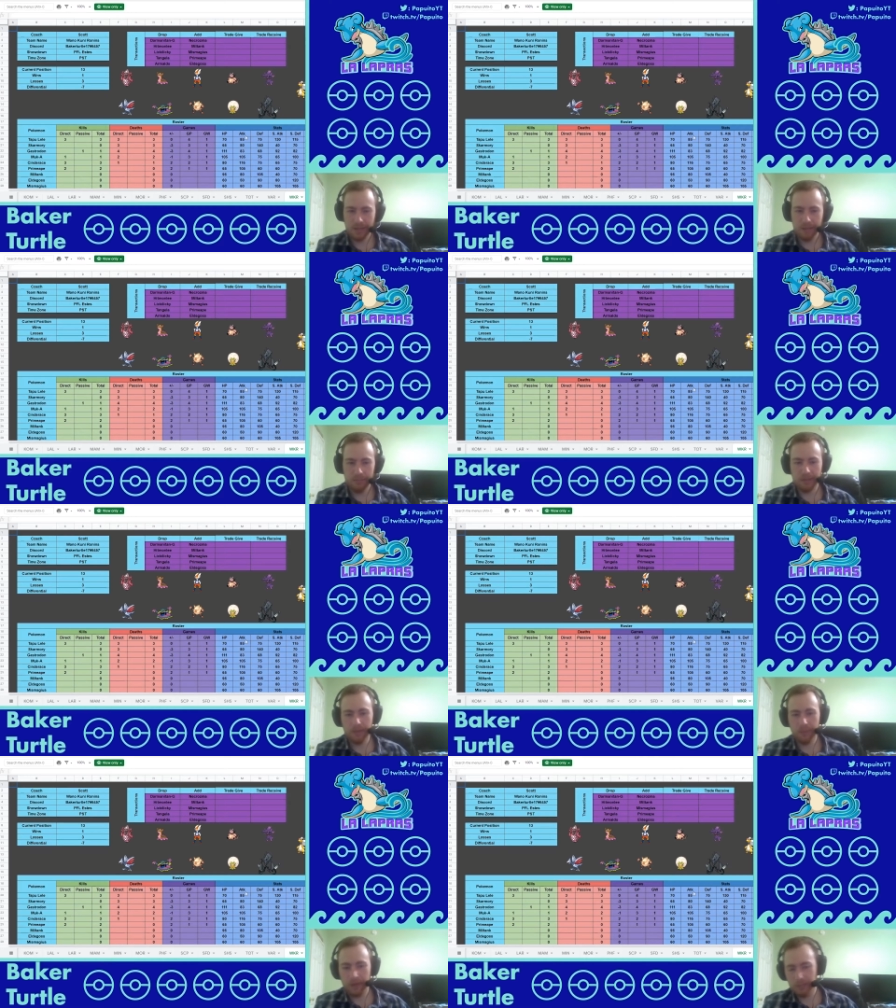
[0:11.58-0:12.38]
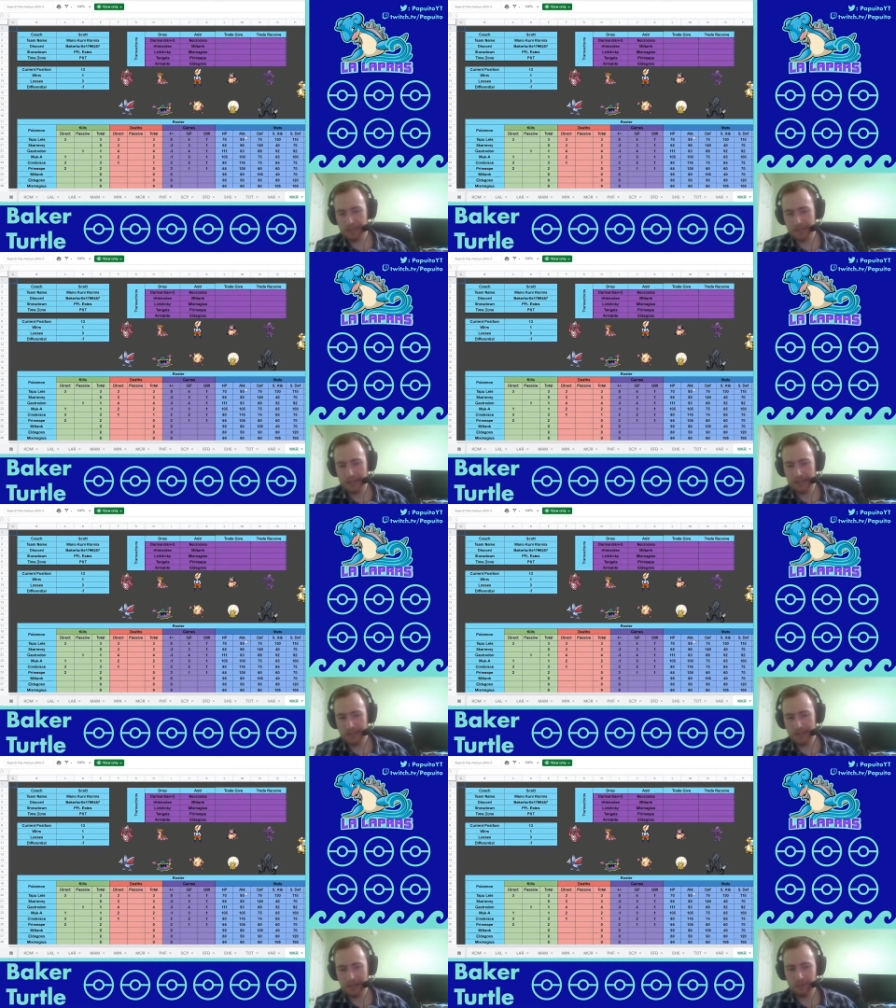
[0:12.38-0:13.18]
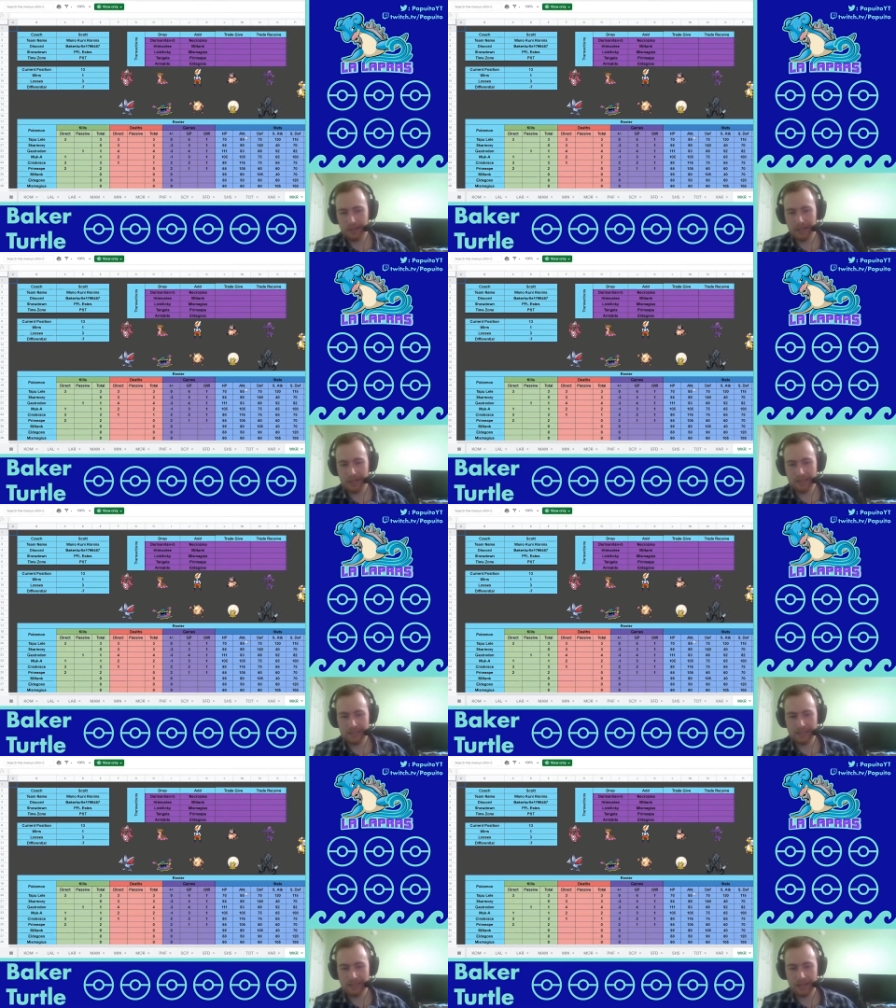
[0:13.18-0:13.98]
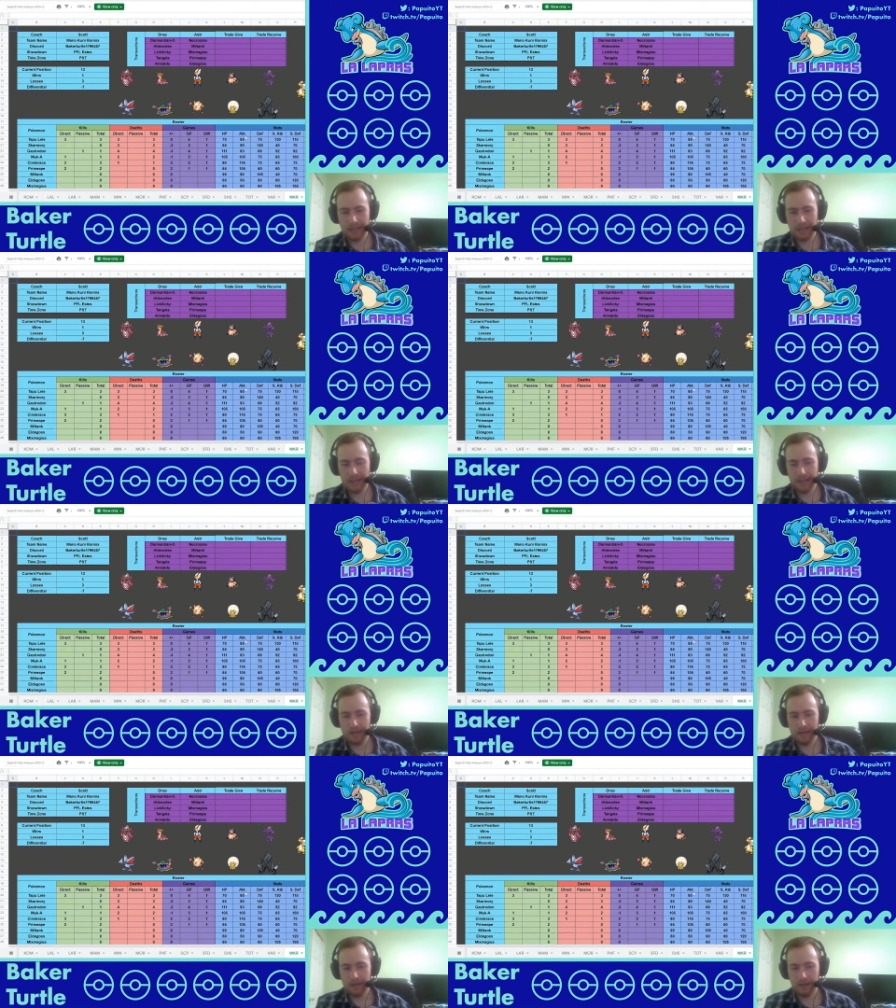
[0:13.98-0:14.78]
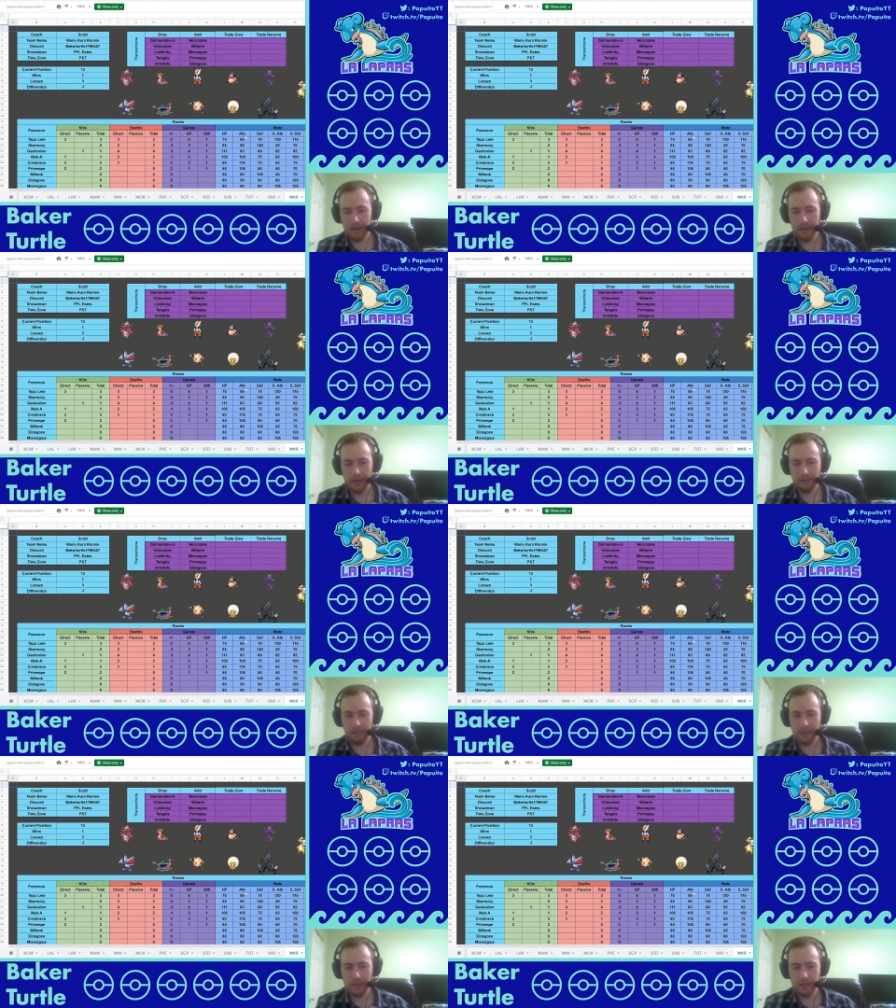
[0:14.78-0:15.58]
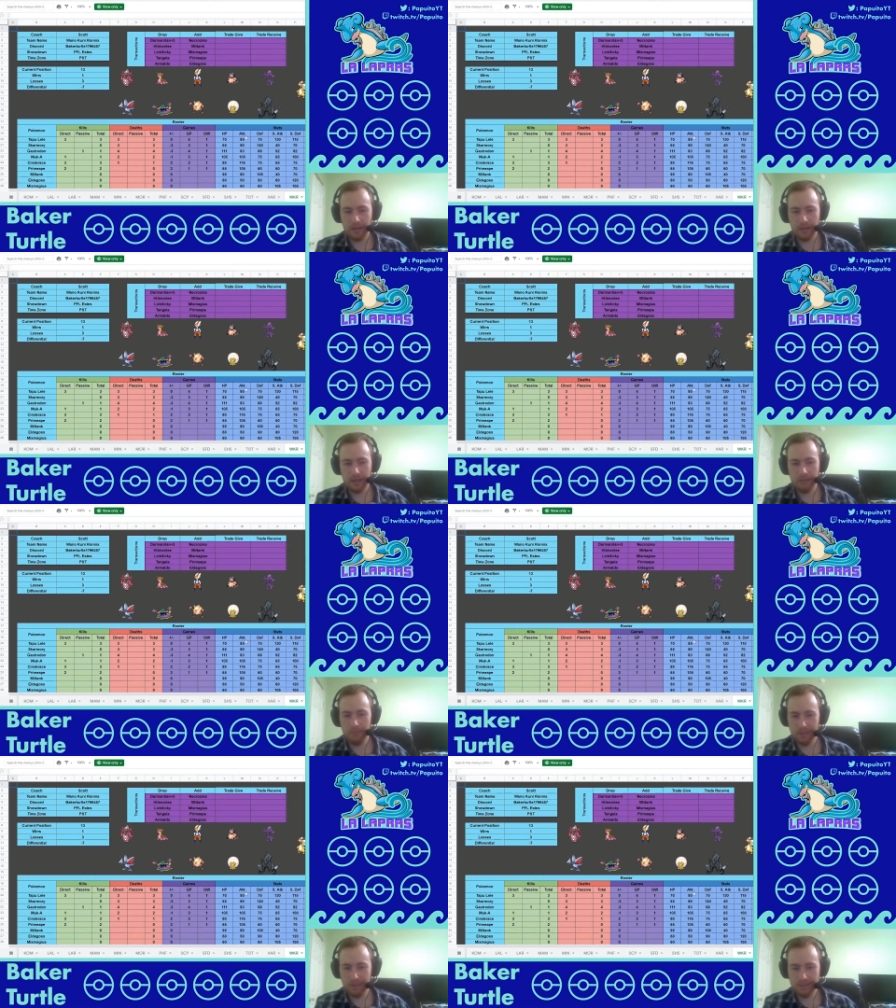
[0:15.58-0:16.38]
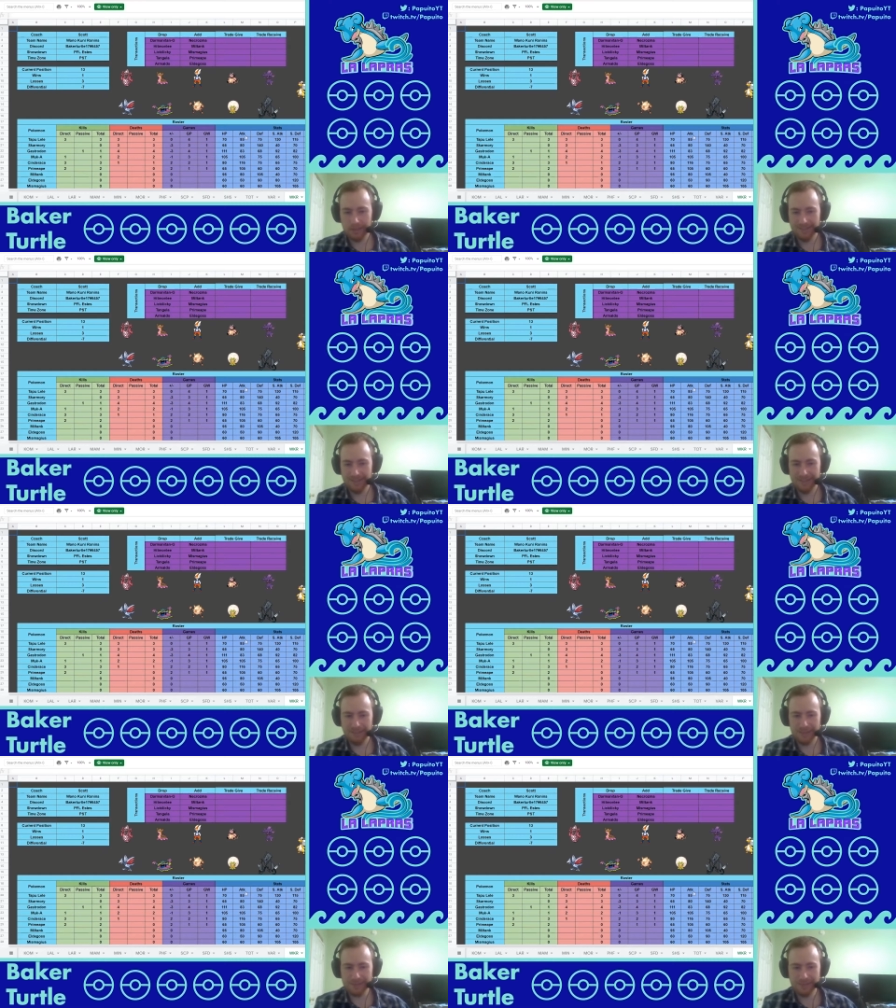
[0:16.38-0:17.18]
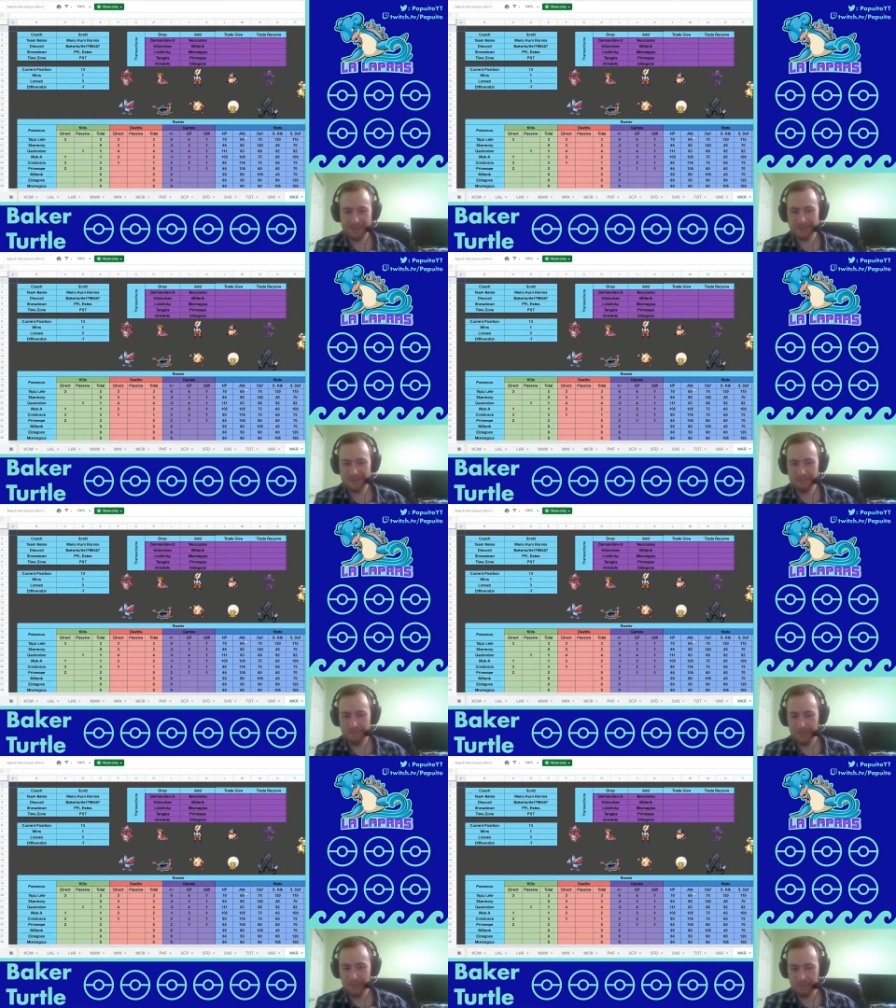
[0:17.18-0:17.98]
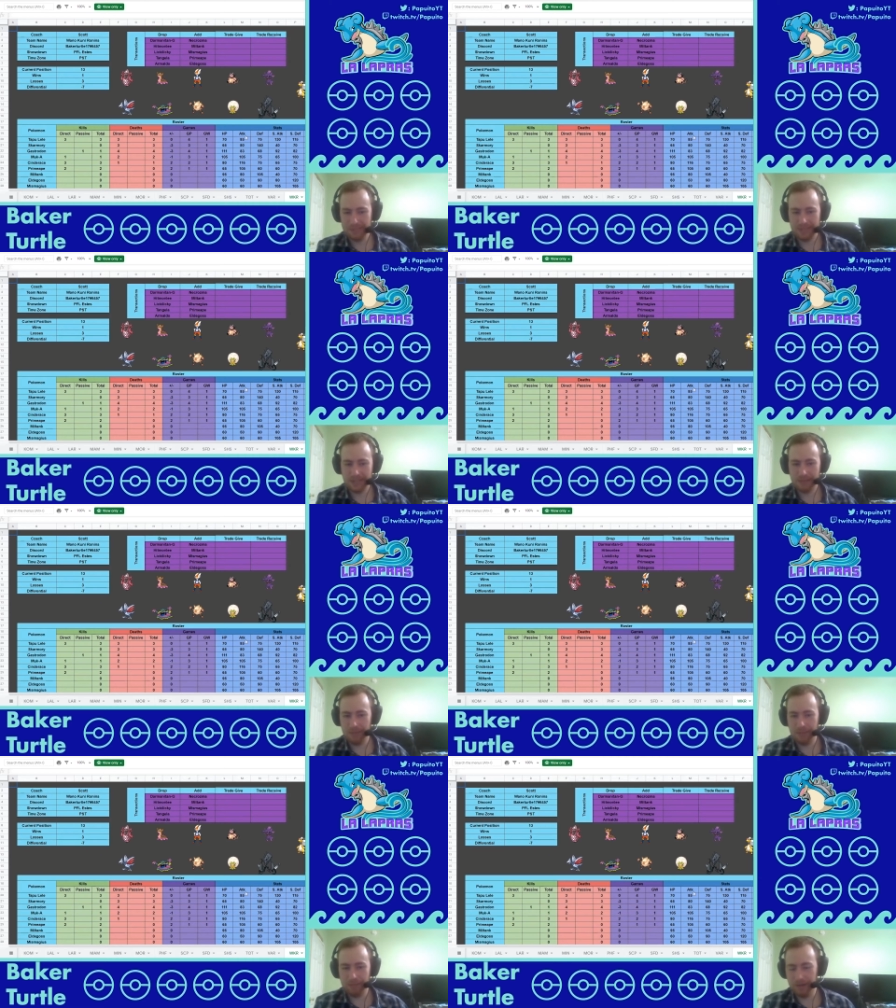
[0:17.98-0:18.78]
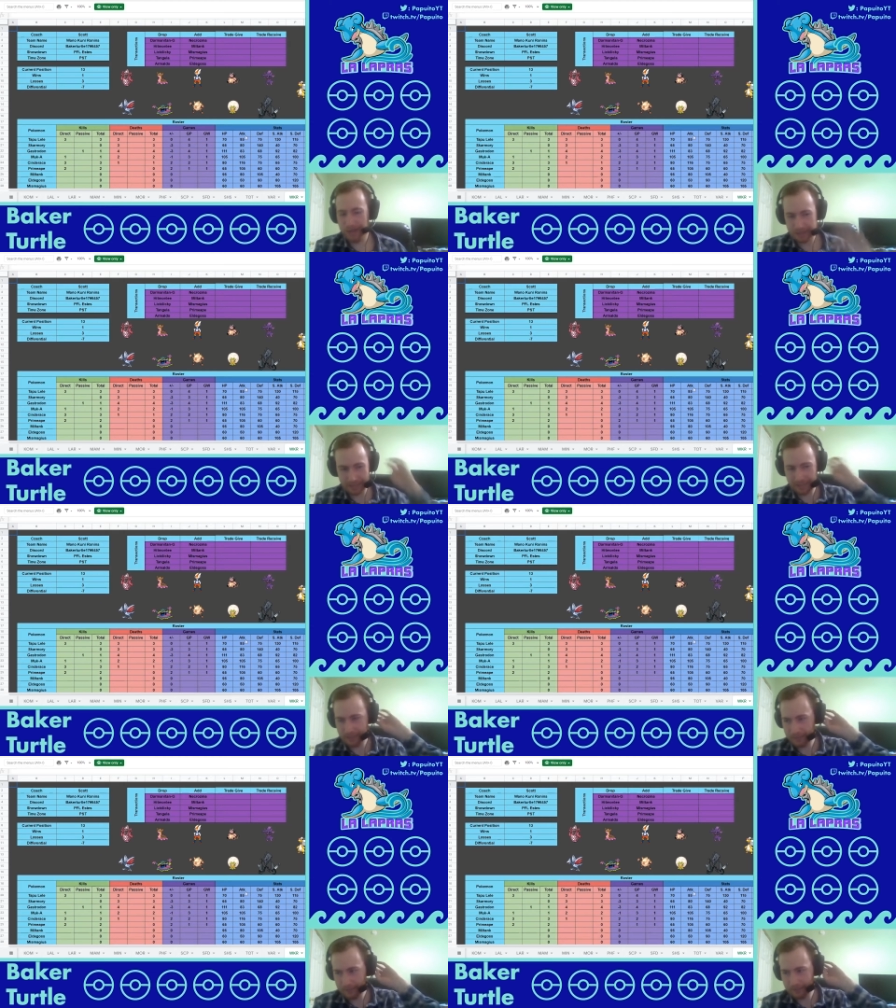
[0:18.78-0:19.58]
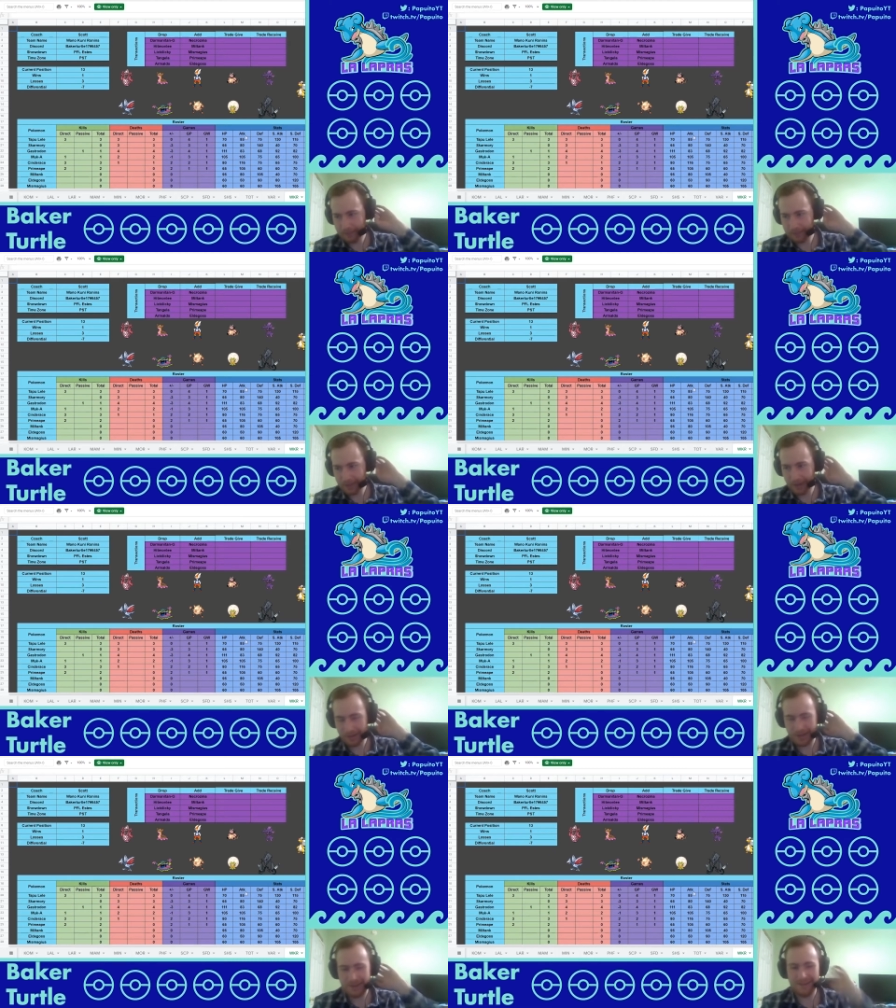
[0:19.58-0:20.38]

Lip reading: but then when I went to edit it, I realized I had everything muted, which was a mistake on my part. Actually, okay,